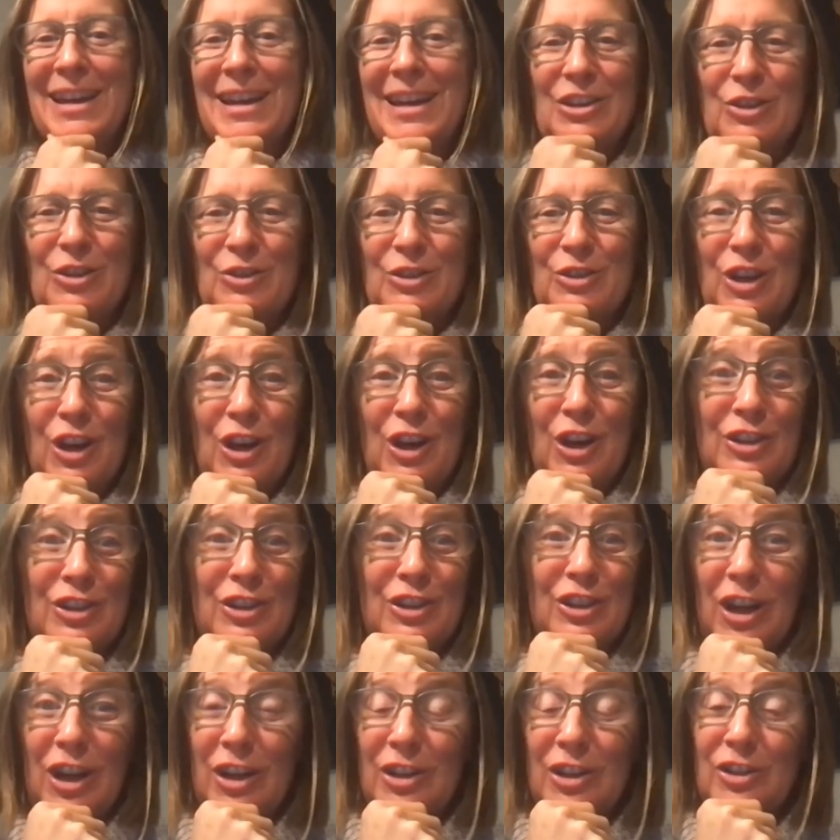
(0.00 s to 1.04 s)
you know, talk to
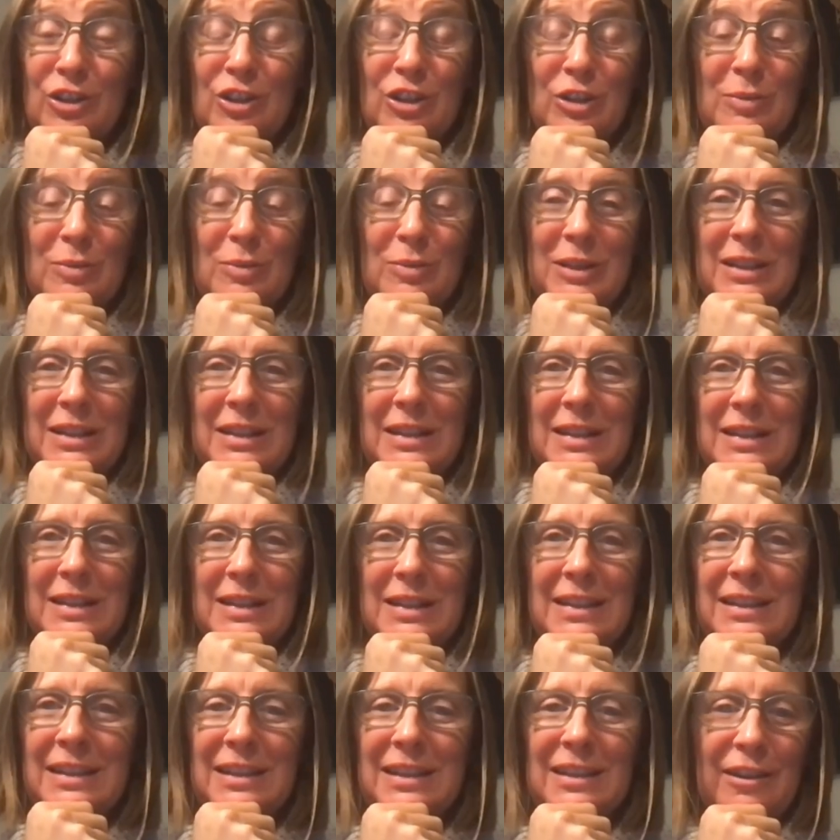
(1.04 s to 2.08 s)
doctors because this is